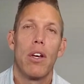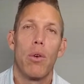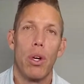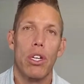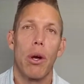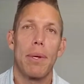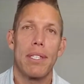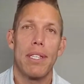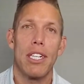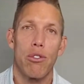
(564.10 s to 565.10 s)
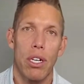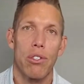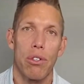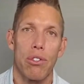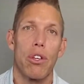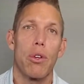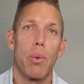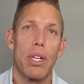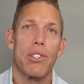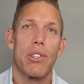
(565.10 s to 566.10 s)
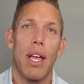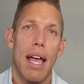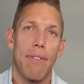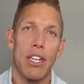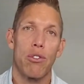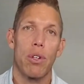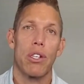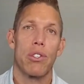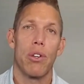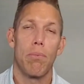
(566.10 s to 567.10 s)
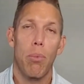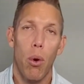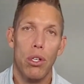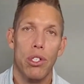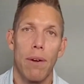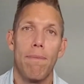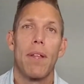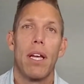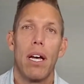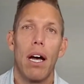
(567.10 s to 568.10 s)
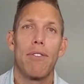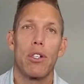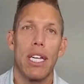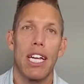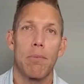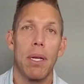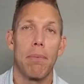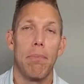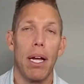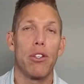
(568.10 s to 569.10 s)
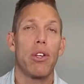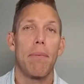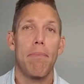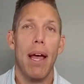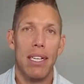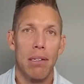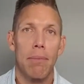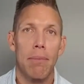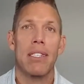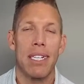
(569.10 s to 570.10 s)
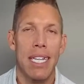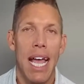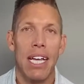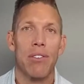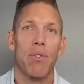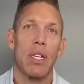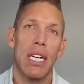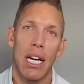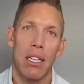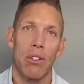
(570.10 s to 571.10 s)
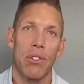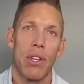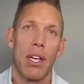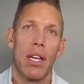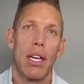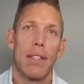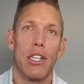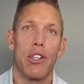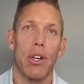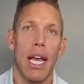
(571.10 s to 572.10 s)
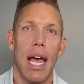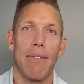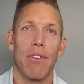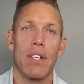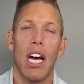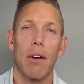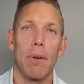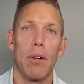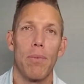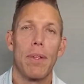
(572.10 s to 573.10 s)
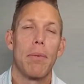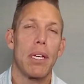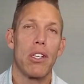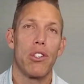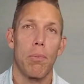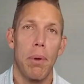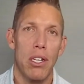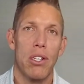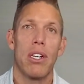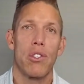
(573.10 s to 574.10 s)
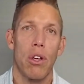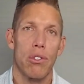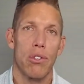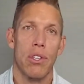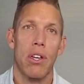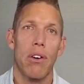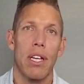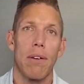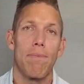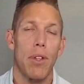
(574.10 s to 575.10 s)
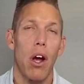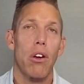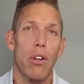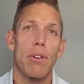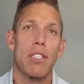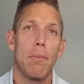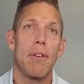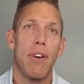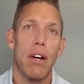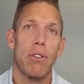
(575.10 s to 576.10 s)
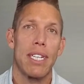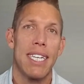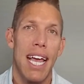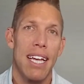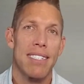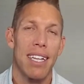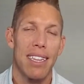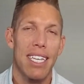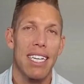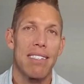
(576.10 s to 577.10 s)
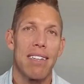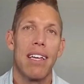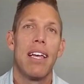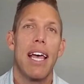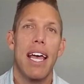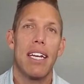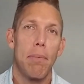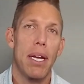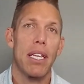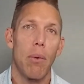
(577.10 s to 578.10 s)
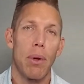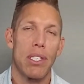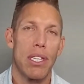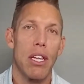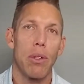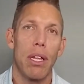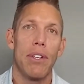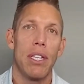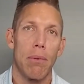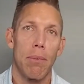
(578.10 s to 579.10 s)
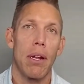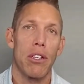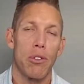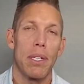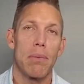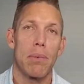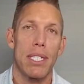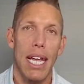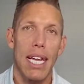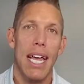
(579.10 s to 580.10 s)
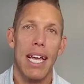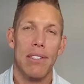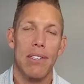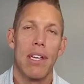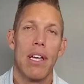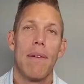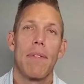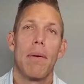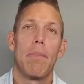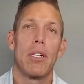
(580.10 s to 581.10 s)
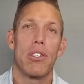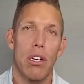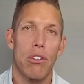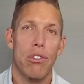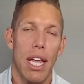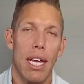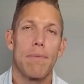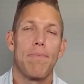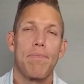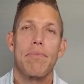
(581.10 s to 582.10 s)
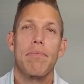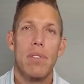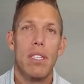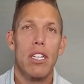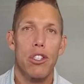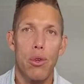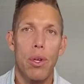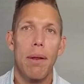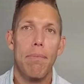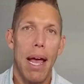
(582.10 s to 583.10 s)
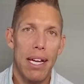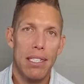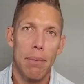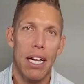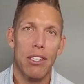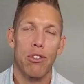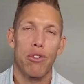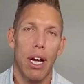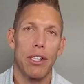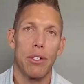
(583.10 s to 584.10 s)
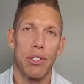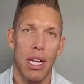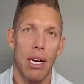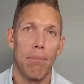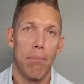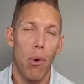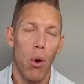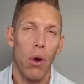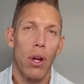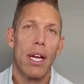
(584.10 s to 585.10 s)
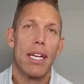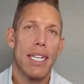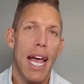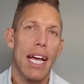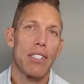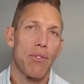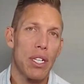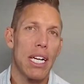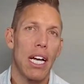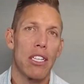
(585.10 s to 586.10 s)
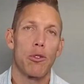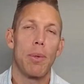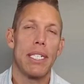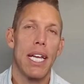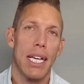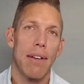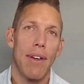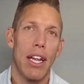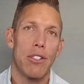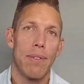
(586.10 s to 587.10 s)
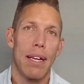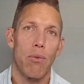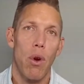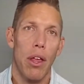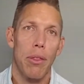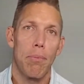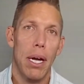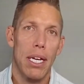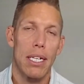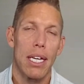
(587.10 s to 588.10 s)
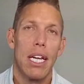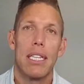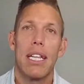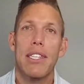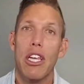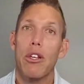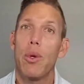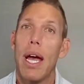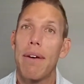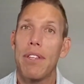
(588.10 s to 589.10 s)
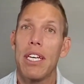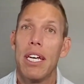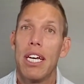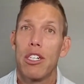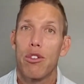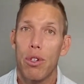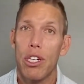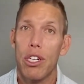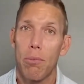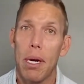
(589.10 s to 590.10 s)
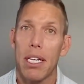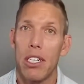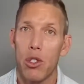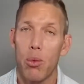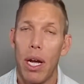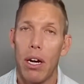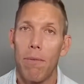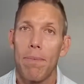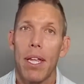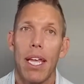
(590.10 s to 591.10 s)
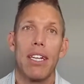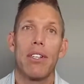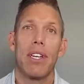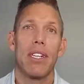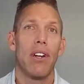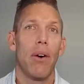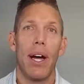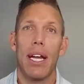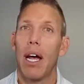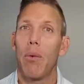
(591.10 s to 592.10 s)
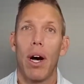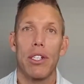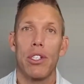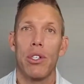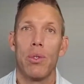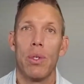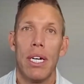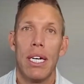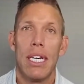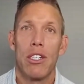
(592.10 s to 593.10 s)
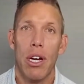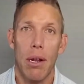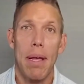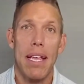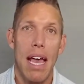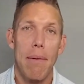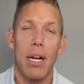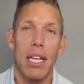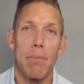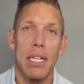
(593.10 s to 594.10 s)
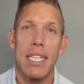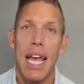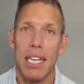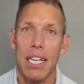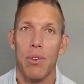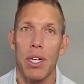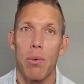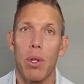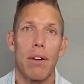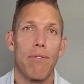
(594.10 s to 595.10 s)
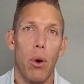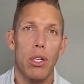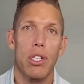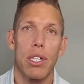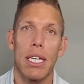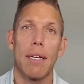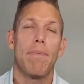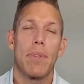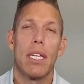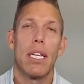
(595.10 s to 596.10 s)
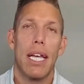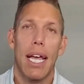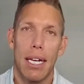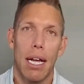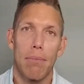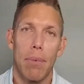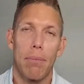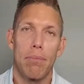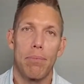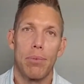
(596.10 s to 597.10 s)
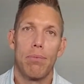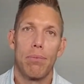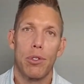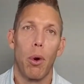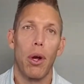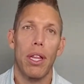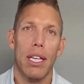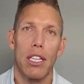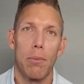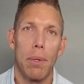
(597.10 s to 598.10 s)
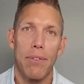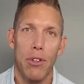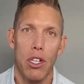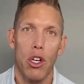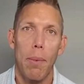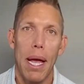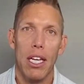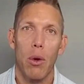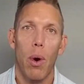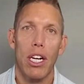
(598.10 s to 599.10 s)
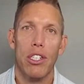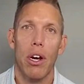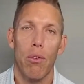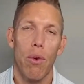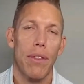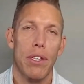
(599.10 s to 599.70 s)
will go into the traditional. So you will still have a traditional portion of your TSP, but you can maximize the tax-free dollars that you're going to have in retirement because your pension and Social Security are going to be federally taxed at least. And depending on what state you live in, there may also be some state tax, but just understand you can maximize or try to set up more tax-free dollars by taking advantage of that Roth bucket. Let's say you do have the traditional bucket as well, and you said, you know what, I want to try to make that money be tax-free. Well, unfortunately, and I'm spoiling a little bit if you're going to go back and watch our Roth